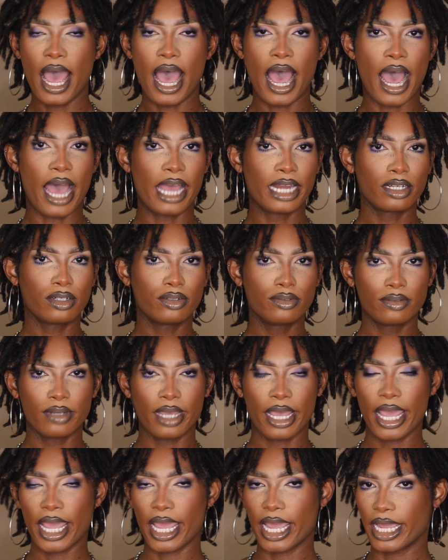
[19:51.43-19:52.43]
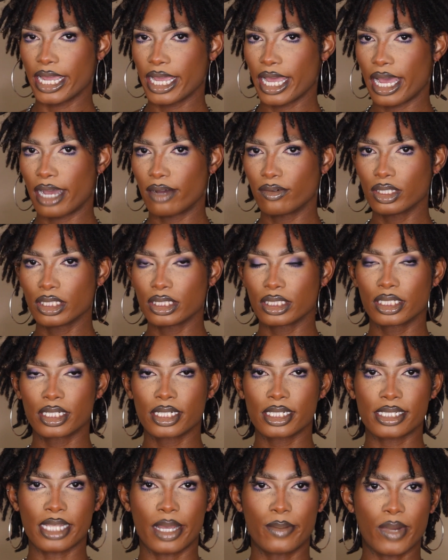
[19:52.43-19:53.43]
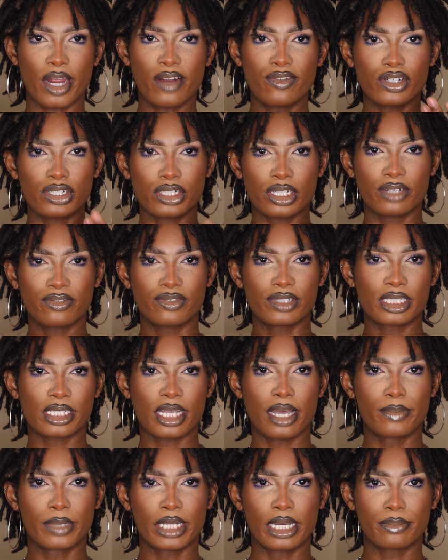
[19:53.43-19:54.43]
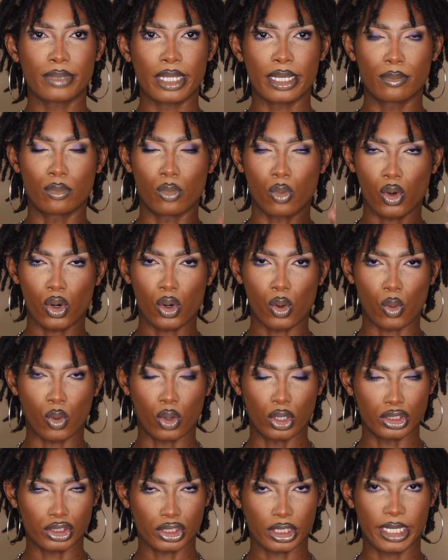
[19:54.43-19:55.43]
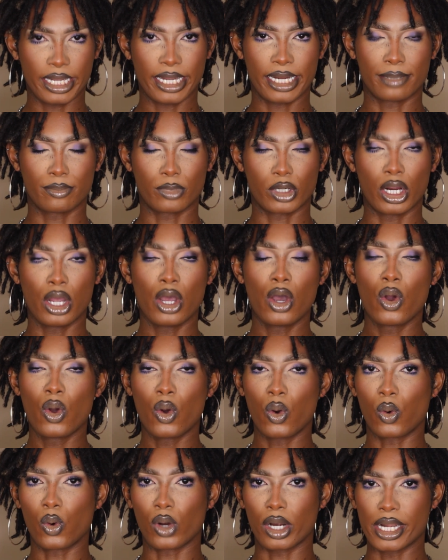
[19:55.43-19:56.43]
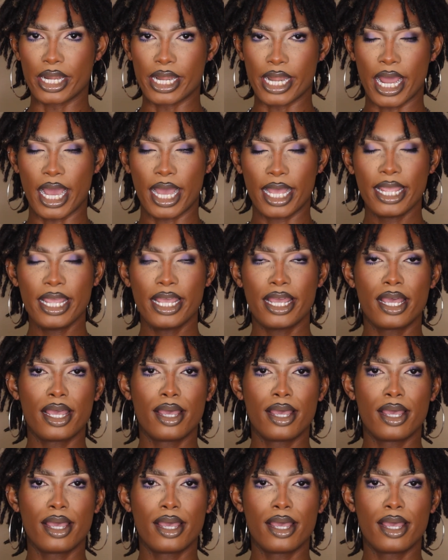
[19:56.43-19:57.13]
I don't hate how it looks. I'm not for sure if it's coming up like more orange on camera or not.